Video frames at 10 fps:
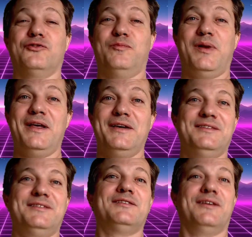of
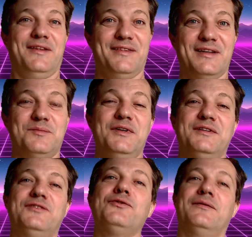place. That
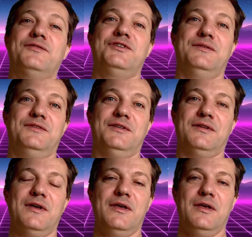means you have shifted.
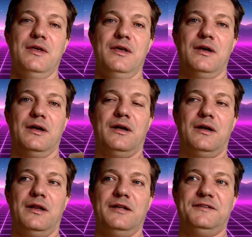
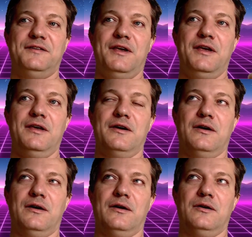Let's say,
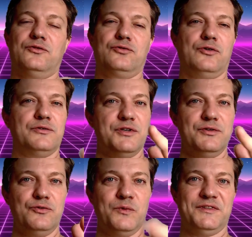to
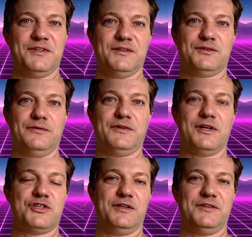continue with sense of
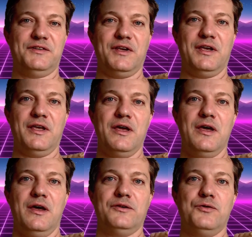touch, let's say
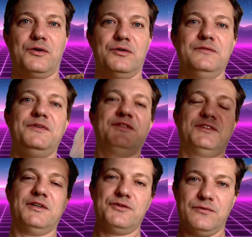you are
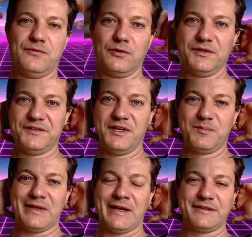convinced that you fall
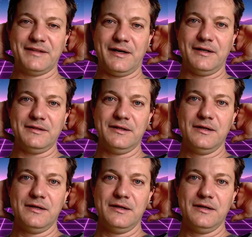asleep like that,